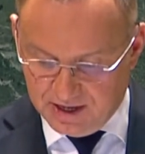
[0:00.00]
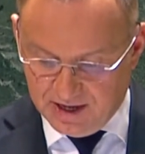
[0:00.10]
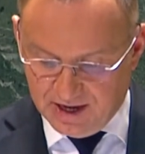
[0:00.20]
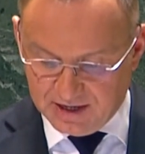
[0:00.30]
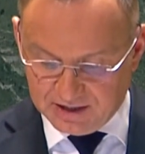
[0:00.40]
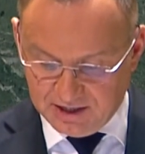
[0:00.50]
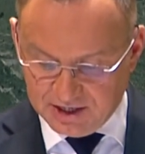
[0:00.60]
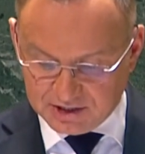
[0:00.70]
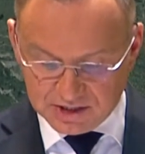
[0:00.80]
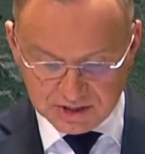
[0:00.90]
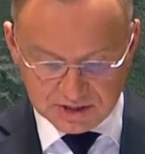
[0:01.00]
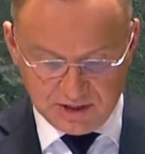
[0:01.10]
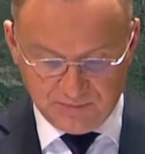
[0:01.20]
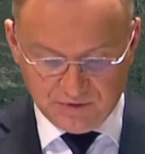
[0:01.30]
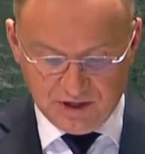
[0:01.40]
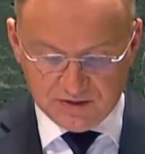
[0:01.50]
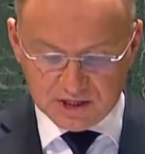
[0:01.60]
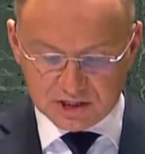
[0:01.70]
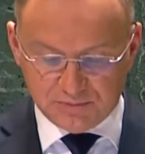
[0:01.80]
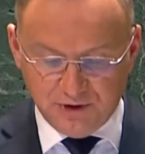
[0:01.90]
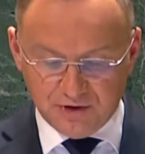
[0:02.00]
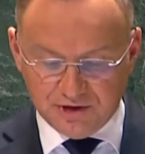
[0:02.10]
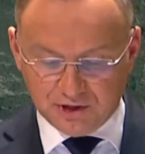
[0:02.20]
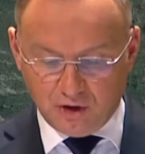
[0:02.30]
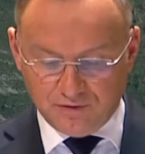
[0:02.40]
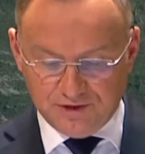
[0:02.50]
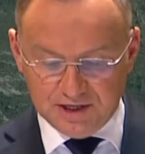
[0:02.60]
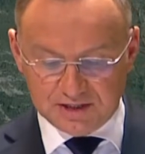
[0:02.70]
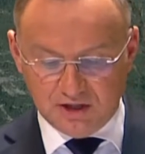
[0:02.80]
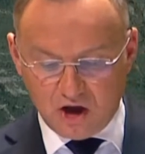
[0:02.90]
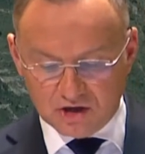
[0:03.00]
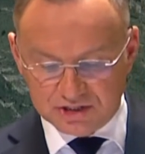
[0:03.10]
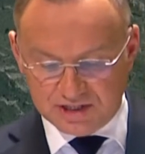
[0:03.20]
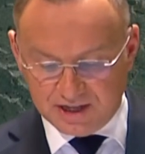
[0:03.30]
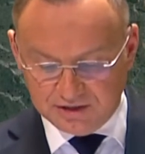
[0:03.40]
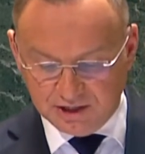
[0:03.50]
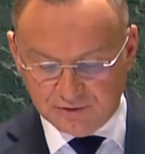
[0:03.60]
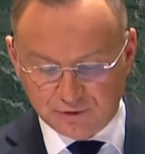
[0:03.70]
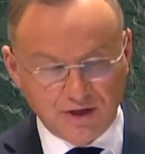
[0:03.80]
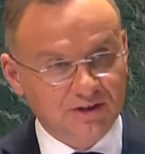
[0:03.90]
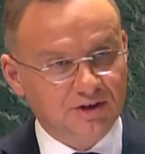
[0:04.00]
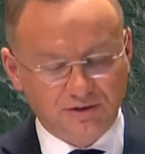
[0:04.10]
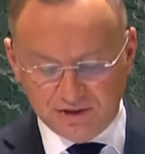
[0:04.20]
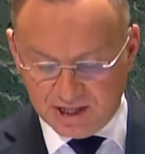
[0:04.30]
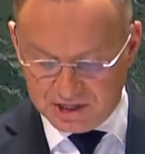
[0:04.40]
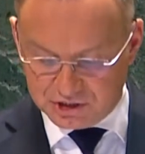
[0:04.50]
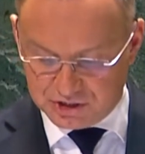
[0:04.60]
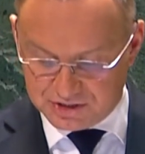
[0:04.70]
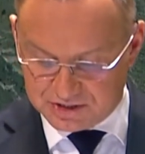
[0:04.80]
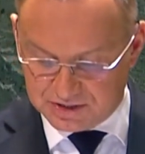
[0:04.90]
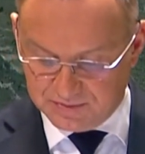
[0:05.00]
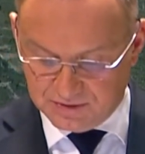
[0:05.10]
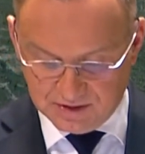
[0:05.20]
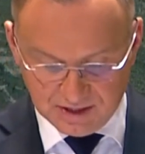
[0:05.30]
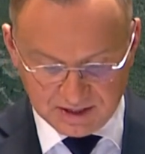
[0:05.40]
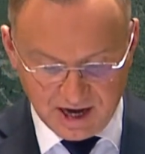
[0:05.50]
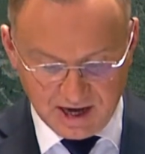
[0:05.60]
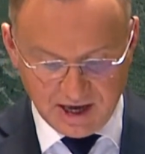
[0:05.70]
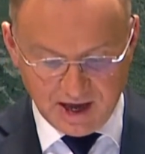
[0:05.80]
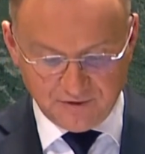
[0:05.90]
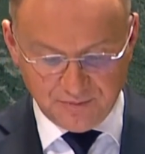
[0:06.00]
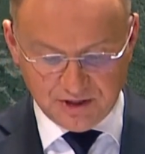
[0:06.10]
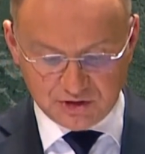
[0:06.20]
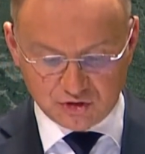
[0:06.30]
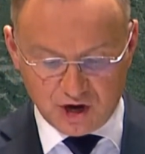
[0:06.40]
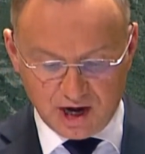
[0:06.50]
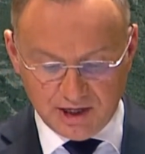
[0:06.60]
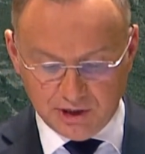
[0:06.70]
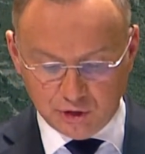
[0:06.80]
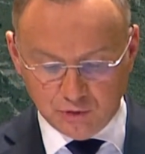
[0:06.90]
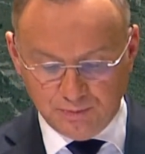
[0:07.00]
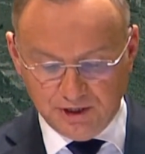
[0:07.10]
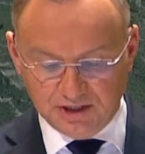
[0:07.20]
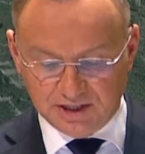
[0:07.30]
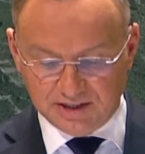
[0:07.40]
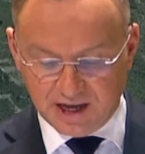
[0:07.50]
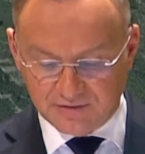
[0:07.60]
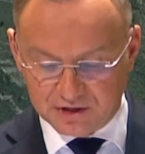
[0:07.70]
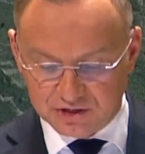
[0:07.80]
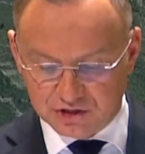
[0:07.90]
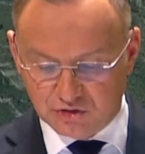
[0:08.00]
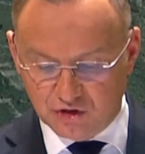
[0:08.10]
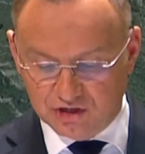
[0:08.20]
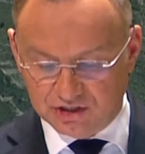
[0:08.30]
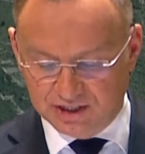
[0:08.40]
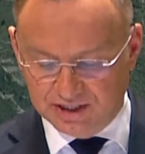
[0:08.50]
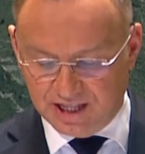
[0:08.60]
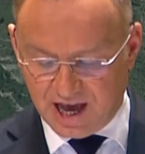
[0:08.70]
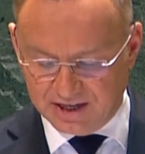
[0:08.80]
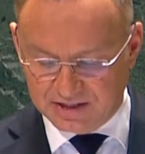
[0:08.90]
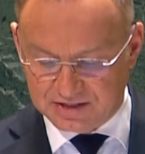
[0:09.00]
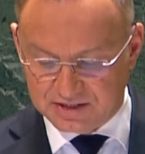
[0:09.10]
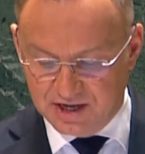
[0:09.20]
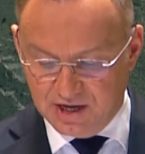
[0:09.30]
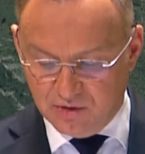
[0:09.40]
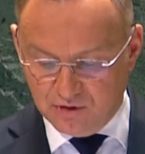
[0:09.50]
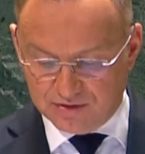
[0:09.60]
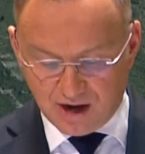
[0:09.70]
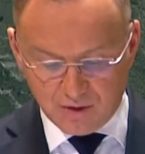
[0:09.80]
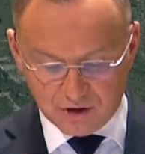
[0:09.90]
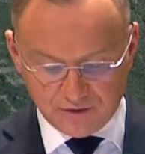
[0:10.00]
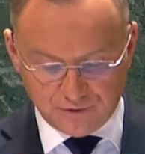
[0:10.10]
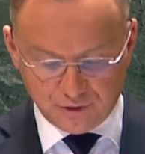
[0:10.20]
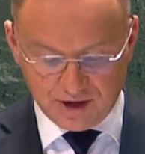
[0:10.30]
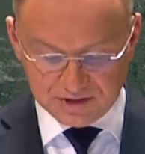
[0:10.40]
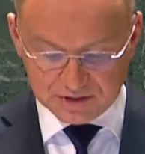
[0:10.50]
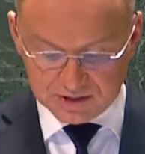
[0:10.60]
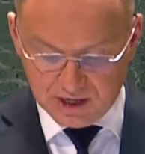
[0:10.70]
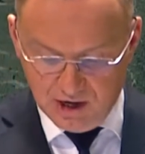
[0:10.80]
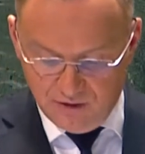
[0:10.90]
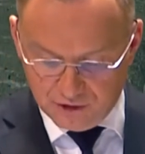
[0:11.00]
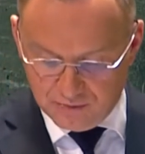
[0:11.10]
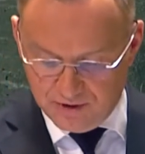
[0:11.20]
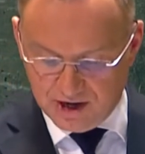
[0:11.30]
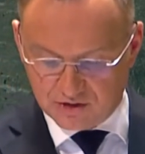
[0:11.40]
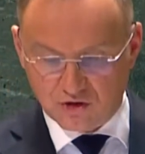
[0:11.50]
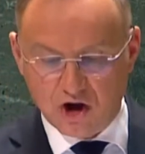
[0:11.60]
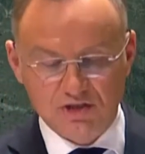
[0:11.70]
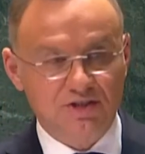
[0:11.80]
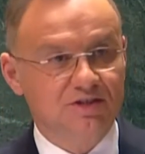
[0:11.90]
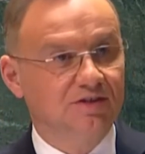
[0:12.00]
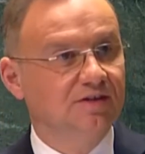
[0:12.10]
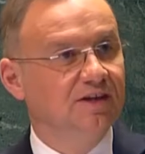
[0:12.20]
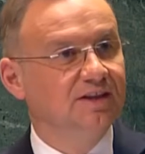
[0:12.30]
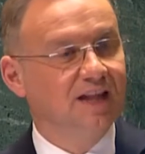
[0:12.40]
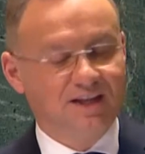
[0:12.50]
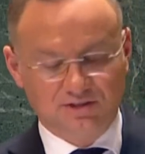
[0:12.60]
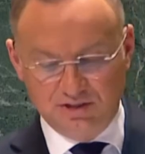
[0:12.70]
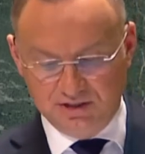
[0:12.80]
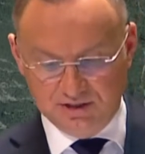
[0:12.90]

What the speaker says: And it is in the spirit of these long-standing friendly relations that I have been trying to build an ever stronger alliance with our friends from across the Atlantic.